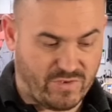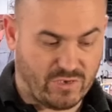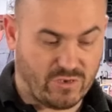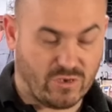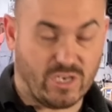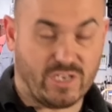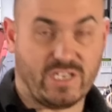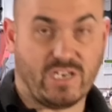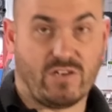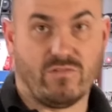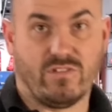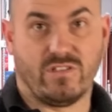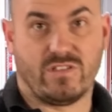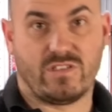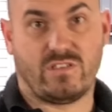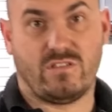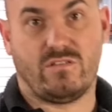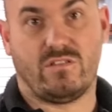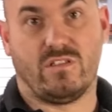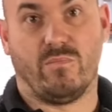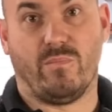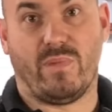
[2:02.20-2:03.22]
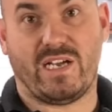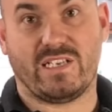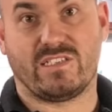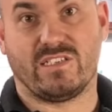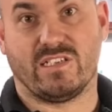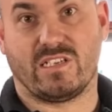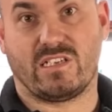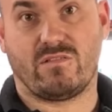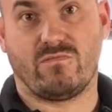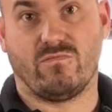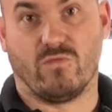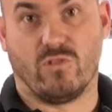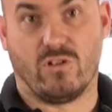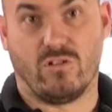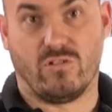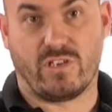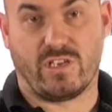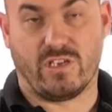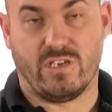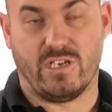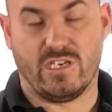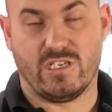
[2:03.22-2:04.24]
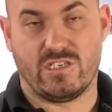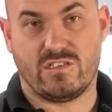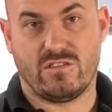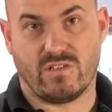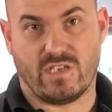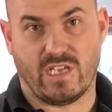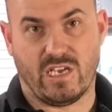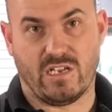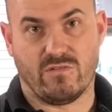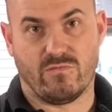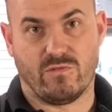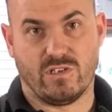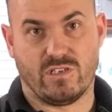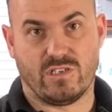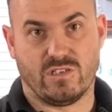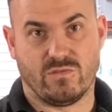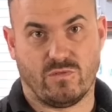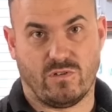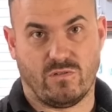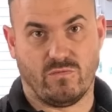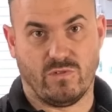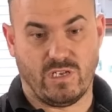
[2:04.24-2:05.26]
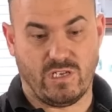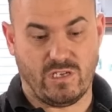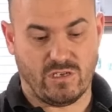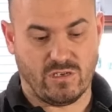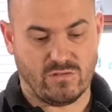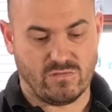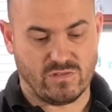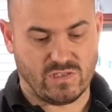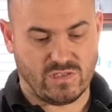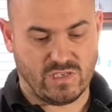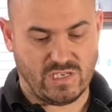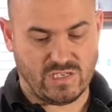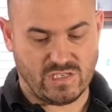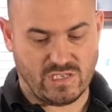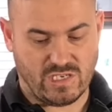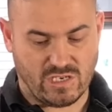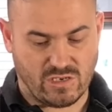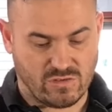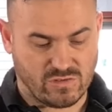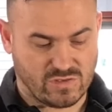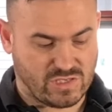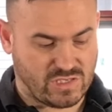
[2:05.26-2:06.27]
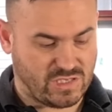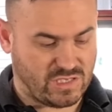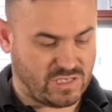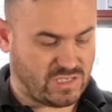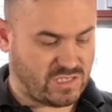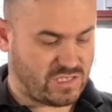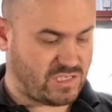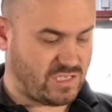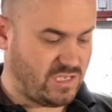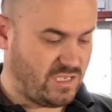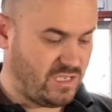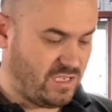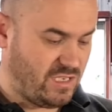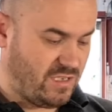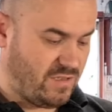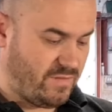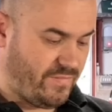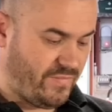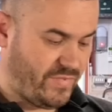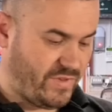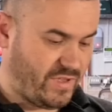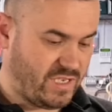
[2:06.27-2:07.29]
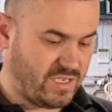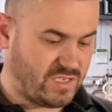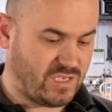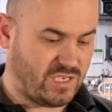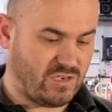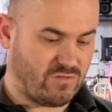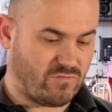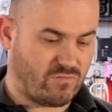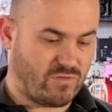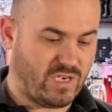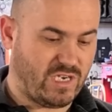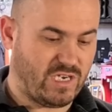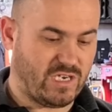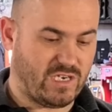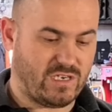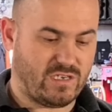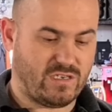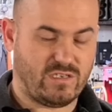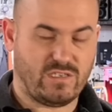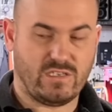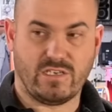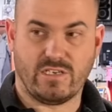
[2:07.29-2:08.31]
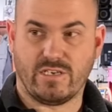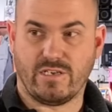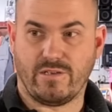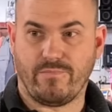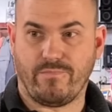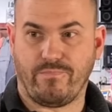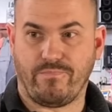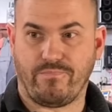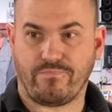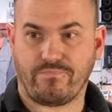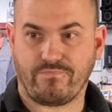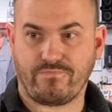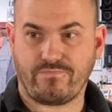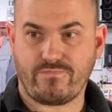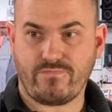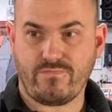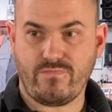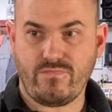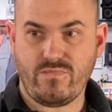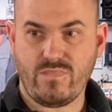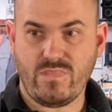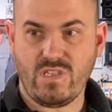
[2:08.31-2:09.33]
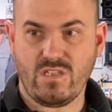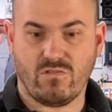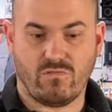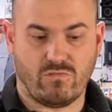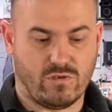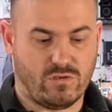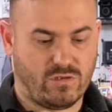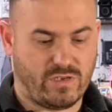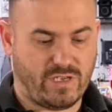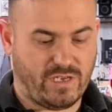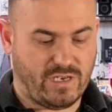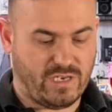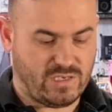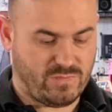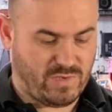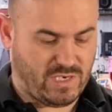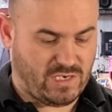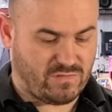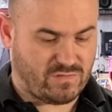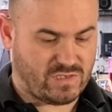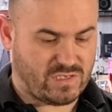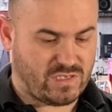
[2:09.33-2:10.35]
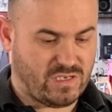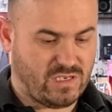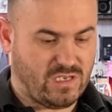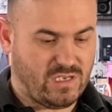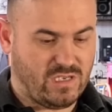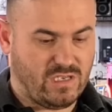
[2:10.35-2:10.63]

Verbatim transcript: if you're going down the matter roll cage, again, which is what we use, these are your gussets, these are your rear roll cage mounts.